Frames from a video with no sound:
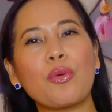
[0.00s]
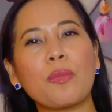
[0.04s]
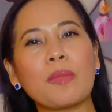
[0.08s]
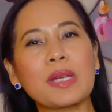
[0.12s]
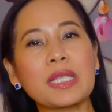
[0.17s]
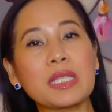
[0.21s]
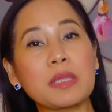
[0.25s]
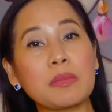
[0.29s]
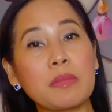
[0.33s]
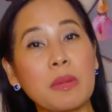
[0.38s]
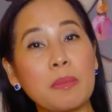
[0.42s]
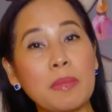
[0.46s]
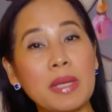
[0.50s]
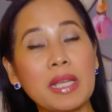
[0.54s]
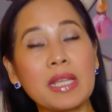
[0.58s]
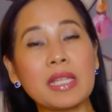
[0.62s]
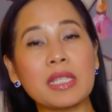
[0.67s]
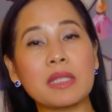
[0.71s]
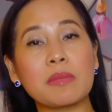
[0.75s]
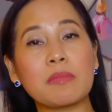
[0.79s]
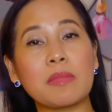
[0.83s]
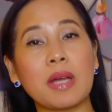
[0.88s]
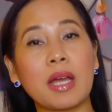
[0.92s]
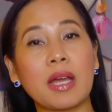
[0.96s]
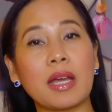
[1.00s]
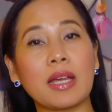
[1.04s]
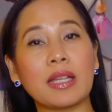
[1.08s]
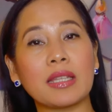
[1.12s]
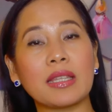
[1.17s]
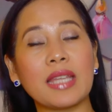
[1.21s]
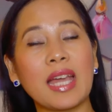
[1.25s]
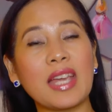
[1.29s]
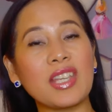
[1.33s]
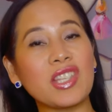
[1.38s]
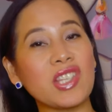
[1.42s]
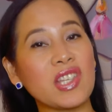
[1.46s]
kung mas mabilis
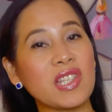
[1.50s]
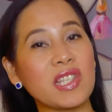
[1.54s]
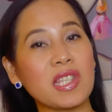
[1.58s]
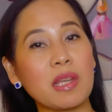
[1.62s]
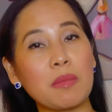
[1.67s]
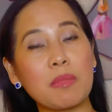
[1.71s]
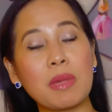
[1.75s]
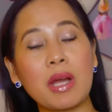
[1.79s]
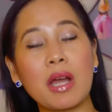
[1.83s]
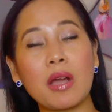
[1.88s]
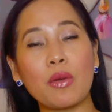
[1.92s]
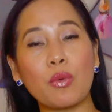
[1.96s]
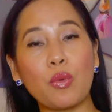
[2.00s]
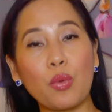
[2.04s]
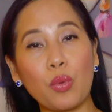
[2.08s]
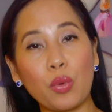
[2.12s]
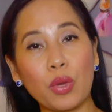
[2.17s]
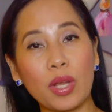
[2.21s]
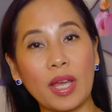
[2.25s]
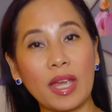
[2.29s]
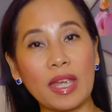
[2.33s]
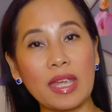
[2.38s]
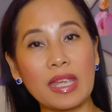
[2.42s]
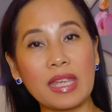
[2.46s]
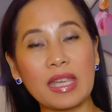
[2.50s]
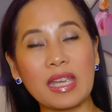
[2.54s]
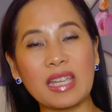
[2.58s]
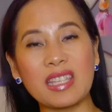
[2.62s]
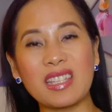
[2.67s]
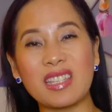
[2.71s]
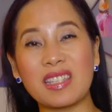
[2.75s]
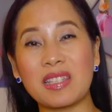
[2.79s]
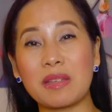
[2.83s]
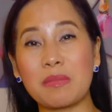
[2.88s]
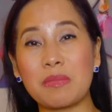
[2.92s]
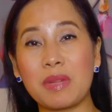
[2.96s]
ma-digest ang mga gulay
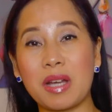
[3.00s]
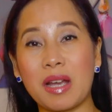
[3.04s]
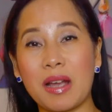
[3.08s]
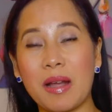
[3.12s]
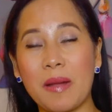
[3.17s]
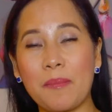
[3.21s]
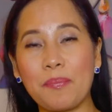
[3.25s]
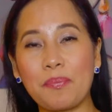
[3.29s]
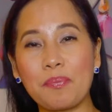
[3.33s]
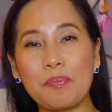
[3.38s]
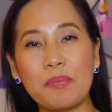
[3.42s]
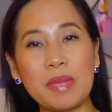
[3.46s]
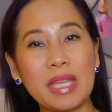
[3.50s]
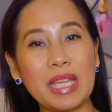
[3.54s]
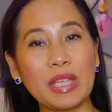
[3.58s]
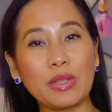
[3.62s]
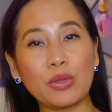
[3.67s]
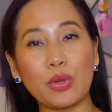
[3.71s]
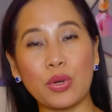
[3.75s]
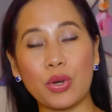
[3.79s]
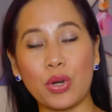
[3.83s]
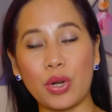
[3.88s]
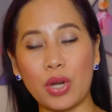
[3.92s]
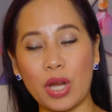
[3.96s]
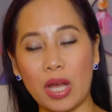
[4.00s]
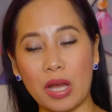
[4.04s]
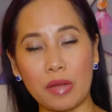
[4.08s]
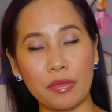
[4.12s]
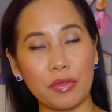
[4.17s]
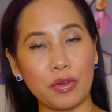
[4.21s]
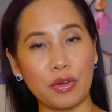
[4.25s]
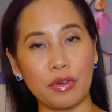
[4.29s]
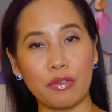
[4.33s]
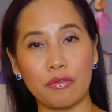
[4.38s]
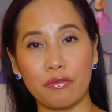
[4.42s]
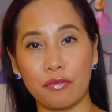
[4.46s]
kesa sa mga meat or
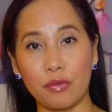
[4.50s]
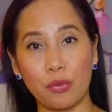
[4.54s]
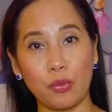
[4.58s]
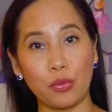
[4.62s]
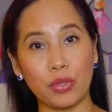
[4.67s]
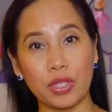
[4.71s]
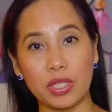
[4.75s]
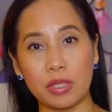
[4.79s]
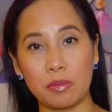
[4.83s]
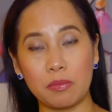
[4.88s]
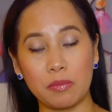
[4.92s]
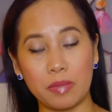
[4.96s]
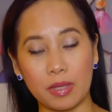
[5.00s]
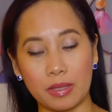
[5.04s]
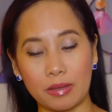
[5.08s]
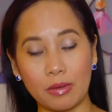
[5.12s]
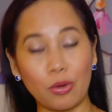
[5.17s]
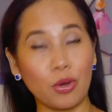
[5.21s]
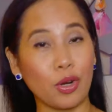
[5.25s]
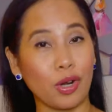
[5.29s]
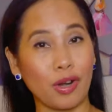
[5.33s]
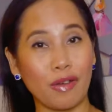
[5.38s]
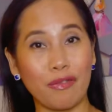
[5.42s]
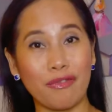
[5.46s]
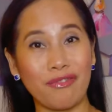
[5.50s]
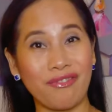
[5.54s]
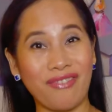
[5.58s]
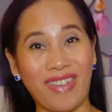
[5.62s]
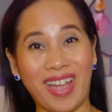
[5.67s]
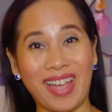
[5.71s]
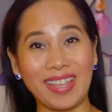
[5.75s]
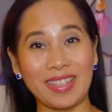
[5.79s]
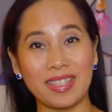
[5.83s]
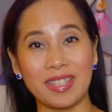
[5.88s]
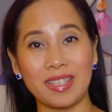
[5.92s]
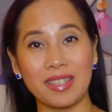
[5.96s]
other foods but or
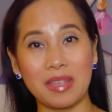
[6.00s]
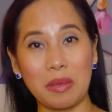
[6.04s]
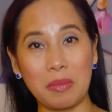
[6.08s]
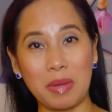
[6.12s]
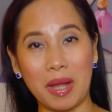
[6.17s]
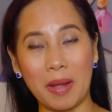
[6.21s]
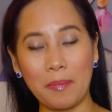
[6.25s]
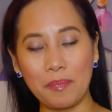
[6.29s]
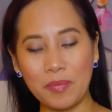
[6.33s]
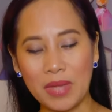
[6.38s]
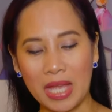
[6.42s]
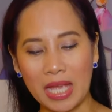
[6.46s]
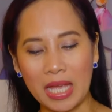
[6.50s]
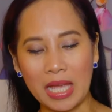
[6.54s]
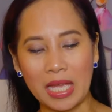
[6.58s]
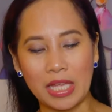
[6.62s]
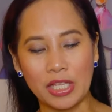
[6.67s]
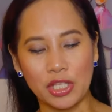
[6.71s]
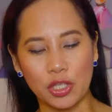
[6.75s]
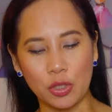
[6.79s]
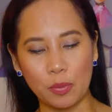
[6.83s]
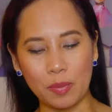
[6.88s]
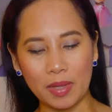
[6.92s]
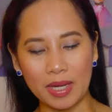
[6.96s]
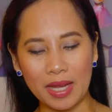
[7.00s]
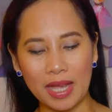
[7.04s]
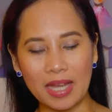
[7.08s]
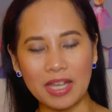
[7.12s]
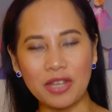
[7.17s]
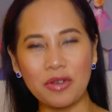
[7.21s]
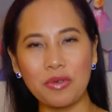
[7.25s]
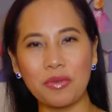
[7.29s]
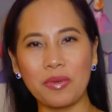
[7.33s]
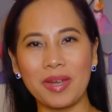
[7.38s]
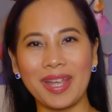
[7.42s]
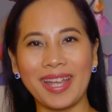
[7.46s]
fats, di ba? So, but
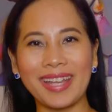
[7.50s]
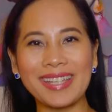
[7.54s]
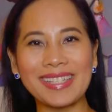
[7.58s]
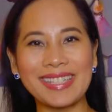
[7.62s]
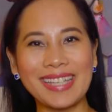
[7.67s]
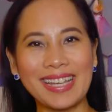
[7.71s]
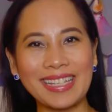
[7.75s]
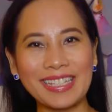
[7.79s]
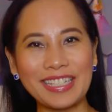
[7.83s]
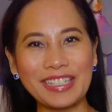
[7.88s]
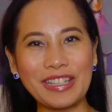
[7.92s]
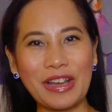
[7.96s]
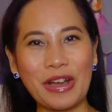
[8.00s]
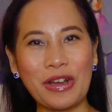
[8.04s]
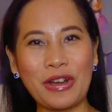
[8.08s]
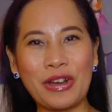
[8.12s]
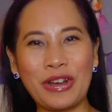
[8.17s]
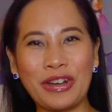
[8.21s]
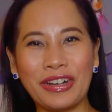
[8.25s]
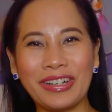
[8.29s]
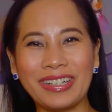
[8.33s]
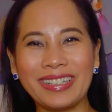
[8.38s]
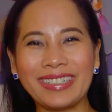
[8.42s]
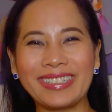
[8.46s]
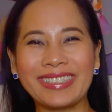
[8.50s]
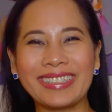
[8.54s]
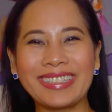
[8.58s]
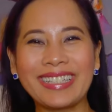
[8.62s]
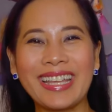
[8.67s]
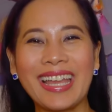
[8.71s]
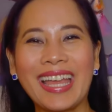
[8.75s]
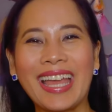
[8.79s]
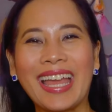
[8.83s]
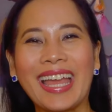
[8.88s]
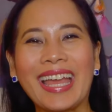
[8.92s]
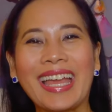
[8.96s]
anyway, excited ako.
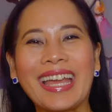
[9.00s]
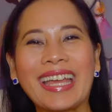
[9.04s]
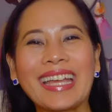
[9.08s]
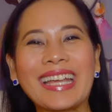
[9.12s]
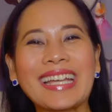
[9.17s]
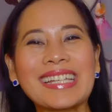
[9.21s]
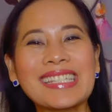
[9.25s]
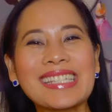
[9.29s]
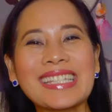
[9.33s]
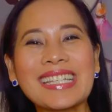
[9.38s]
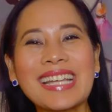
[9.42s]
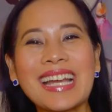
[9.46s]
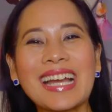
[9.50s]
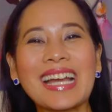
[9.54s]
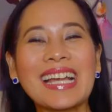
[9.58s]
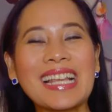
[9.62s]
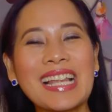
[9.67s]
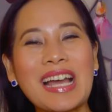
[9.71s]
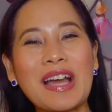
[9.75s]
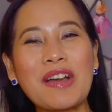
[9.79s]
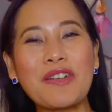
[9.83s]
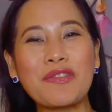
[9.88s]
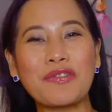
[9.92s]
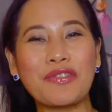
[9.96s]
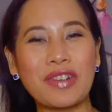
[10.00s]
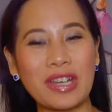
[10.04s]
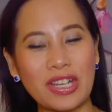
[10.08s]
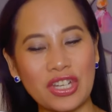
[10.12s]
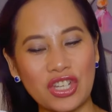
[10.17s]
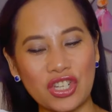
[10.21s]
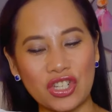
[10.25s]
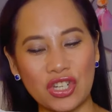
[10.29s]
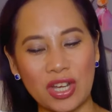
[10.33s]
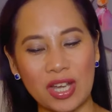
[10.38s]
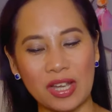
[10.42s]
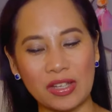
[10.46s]
Kasi nga kailangan
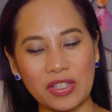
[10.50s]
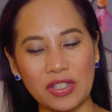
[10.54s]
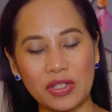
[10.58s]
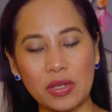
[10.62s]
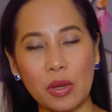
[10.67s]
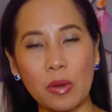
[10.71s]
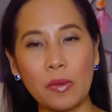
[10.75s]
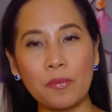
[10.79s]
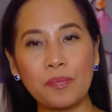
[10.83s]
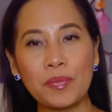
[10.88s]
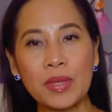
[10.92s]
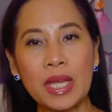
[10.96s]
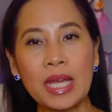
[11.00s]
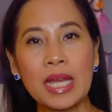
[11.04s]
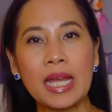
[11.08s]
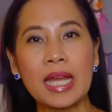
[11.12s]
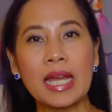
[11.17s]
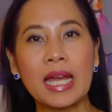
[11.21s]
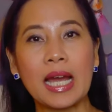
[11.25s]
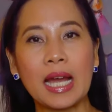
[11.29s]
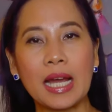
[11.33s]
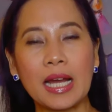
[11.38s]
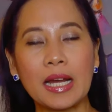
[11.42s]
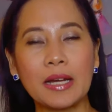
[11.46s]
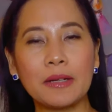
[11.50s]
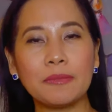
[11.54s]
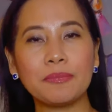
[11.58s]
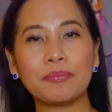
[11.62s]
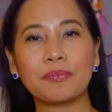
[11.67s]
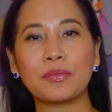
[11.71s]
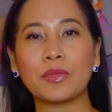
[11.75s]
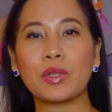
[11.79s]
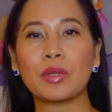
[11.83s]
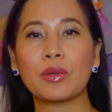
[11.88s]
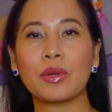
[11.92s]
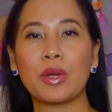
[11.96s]
fresh siya. So,
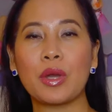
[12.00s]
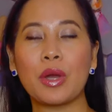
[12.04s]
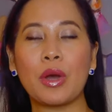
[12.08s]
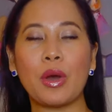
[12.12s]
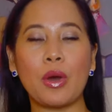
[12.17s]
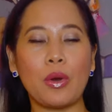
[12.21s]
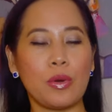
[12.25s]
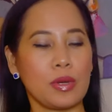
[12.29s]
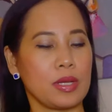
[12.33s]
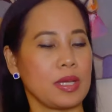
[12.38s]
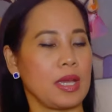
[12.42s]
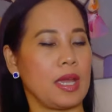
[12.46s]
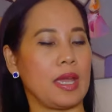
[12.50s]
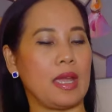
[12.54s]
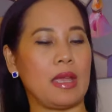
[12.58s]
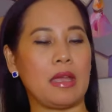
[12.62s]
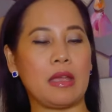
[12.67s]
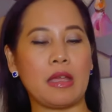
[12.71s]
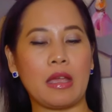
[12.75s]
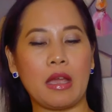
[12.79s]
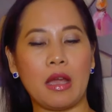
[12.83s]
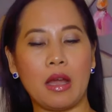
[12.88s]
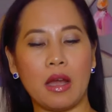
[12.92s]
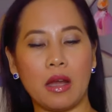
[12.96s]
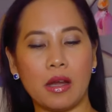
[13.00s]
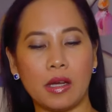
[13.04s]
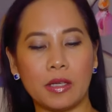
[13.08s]
okay.